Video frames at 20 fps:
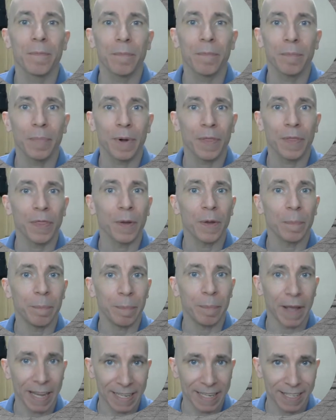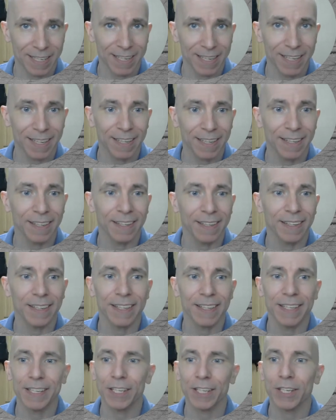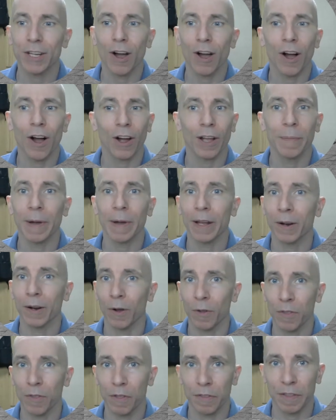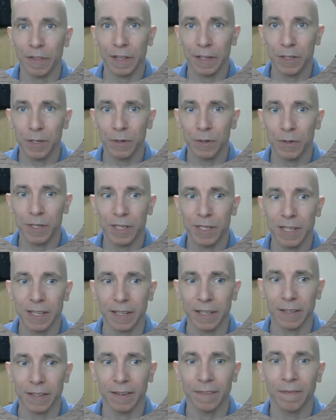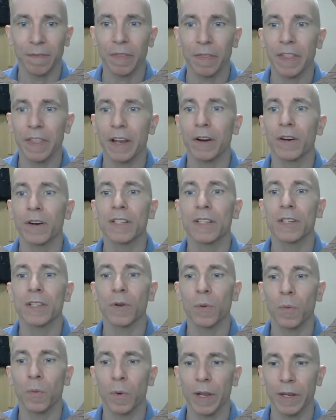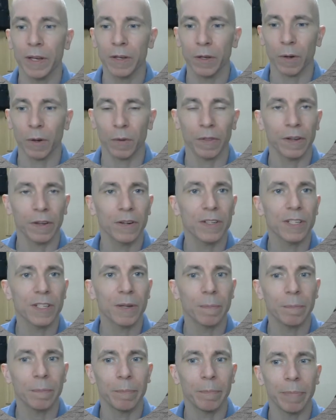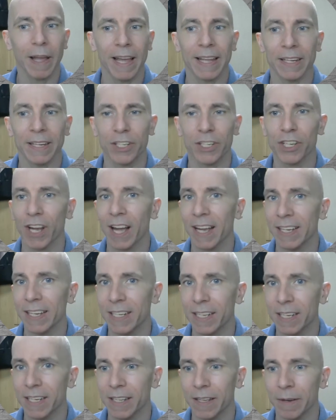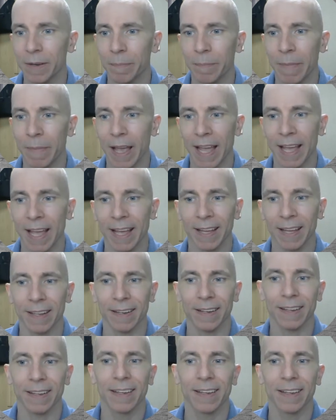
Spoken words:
But the basic is talk about all the things you see. There is a window. There is a bench. I see a man.